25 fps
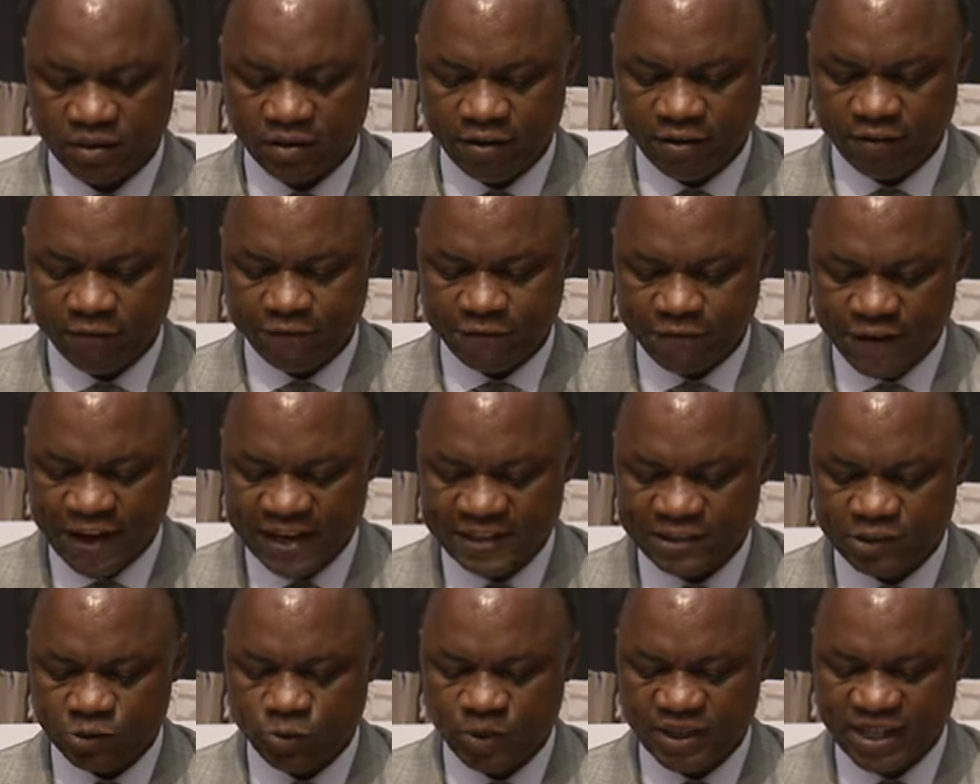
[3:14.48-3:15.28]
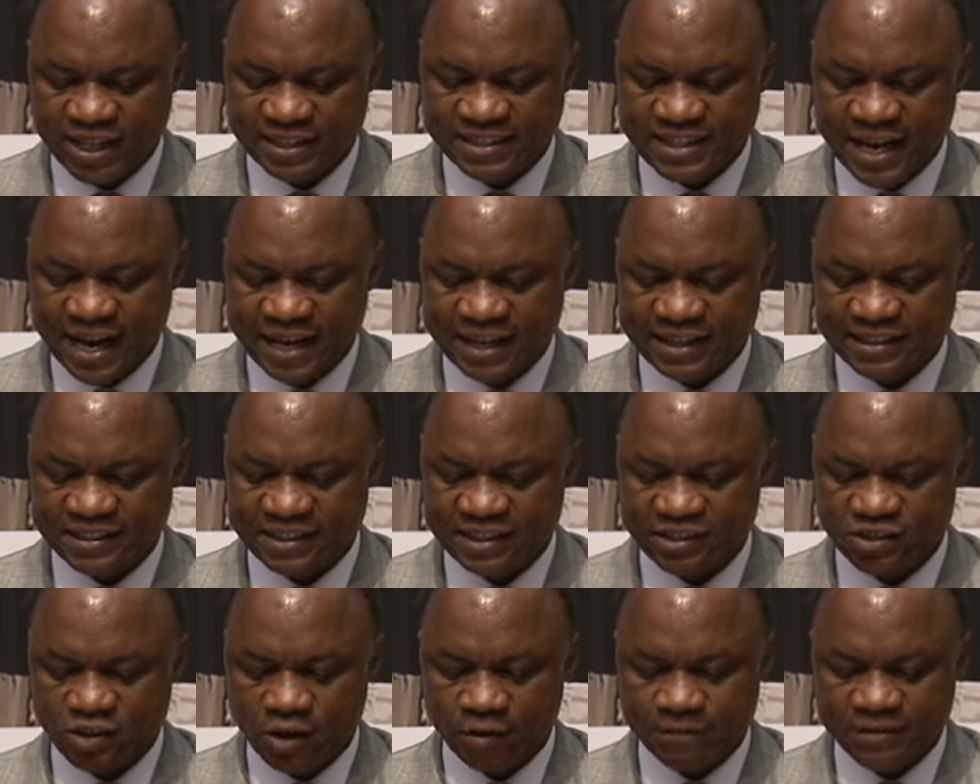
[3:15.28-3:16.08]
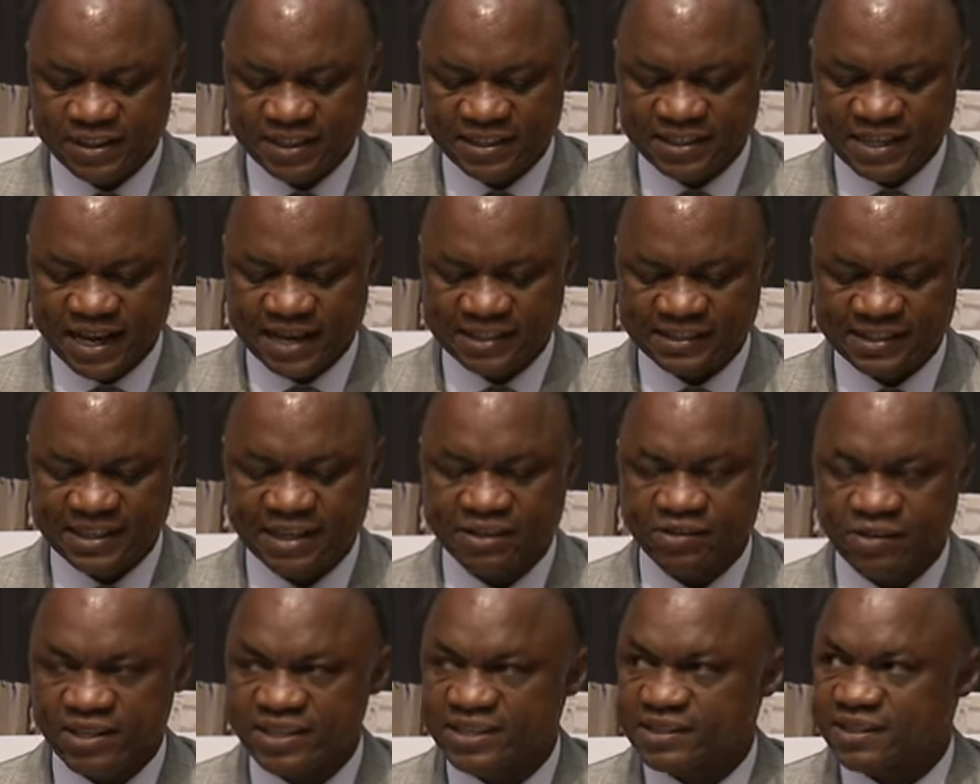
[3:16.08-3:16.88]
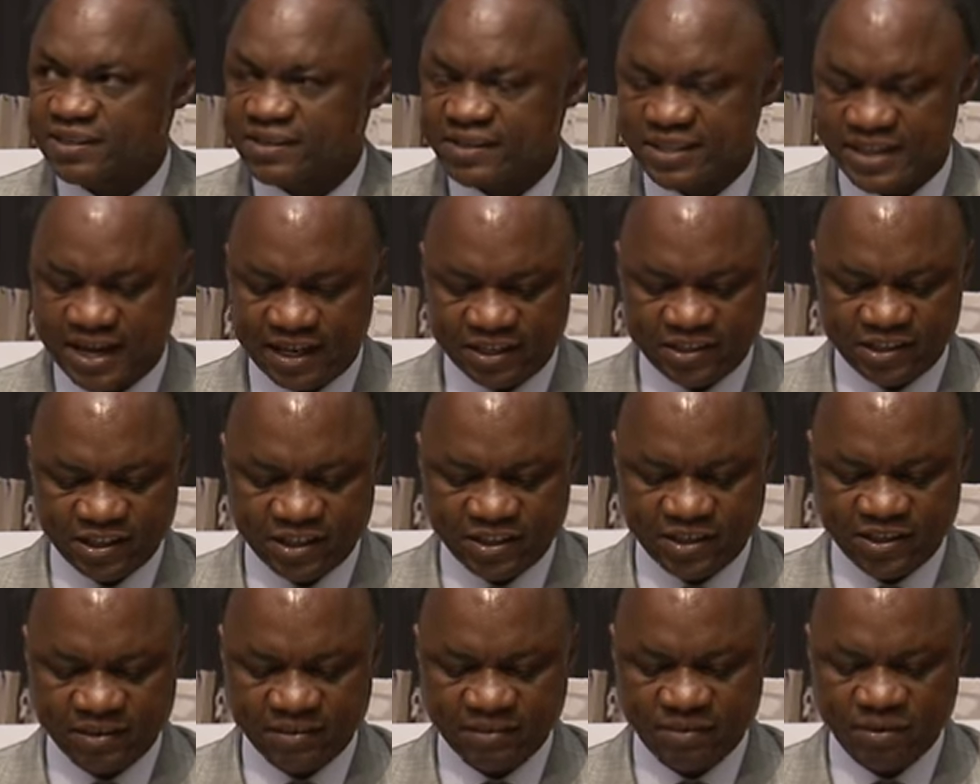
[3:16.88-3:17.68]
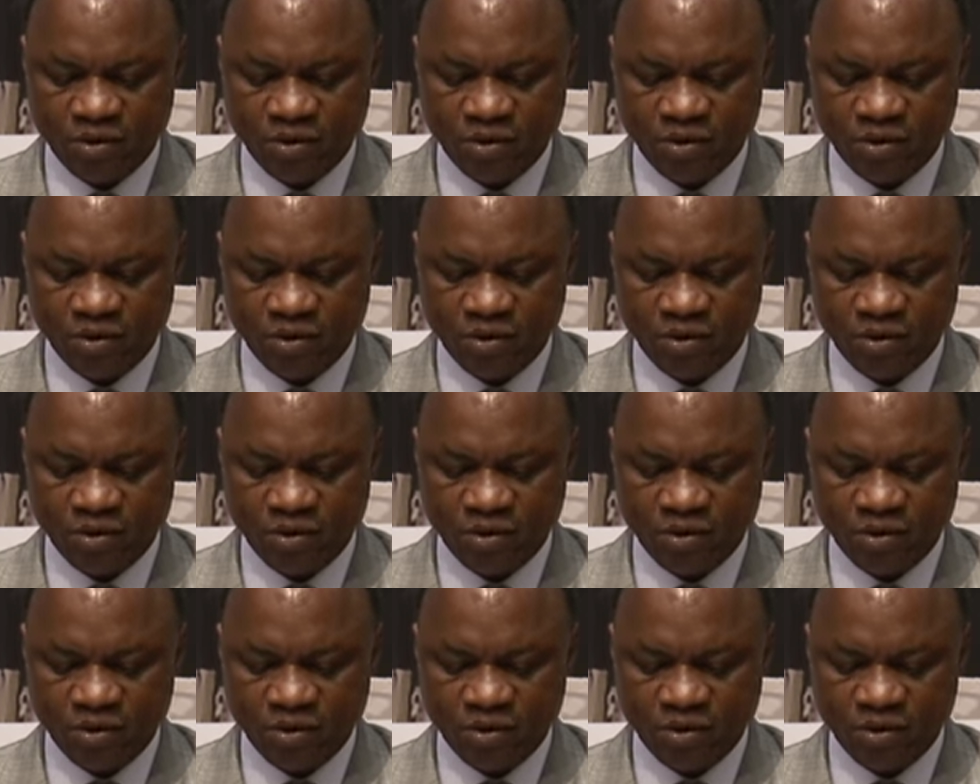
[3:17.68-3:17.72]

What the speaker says: faced with the challenges of disaster risk reduction,